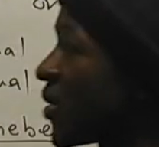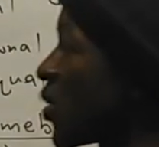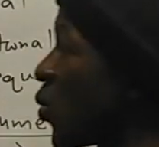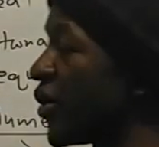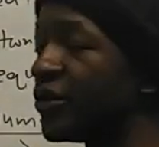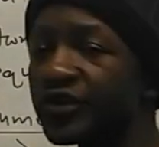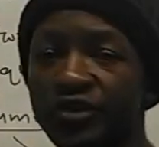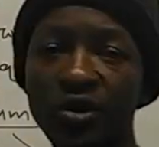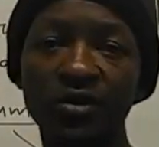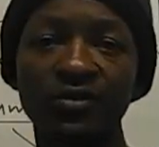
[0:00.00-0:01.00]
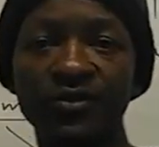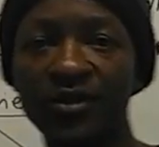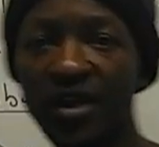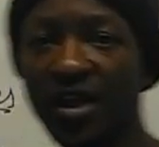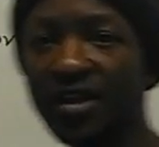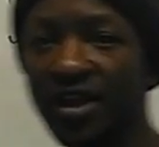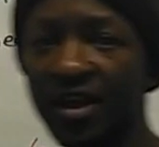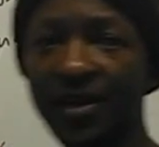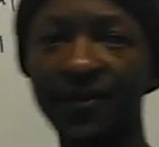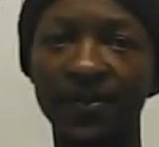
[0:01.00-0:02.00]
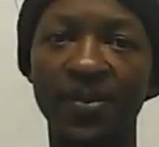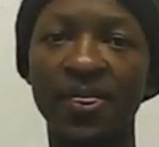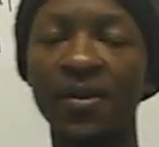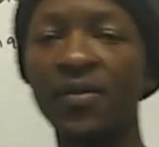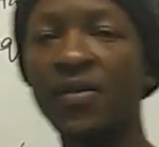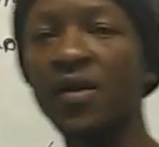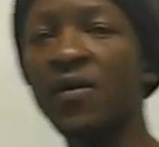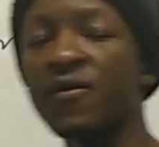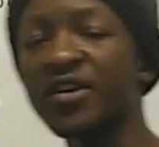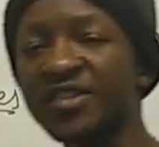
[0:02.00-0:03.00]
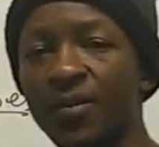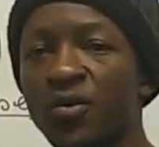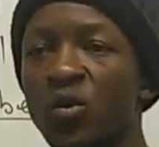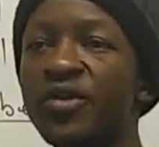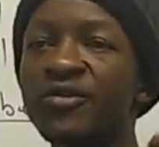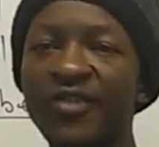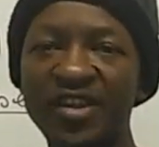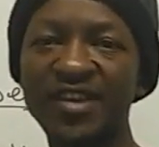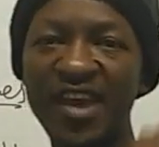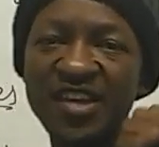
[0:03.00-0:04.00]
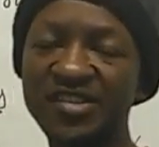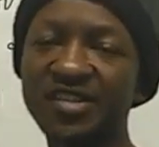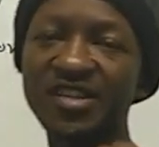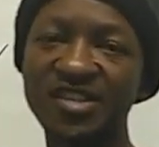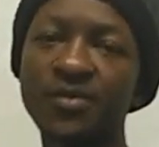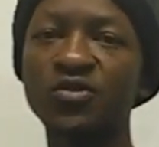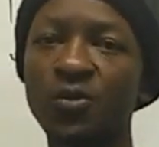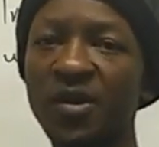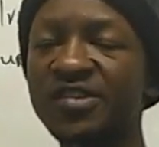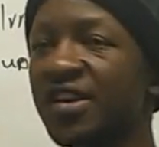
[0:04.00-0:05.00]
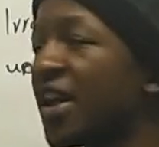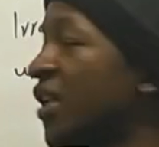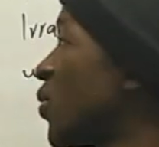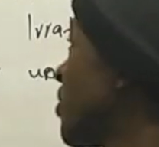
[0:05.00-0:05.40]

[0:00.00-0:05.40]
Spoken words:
when you solve for example, when you find the x-intercept, so basically when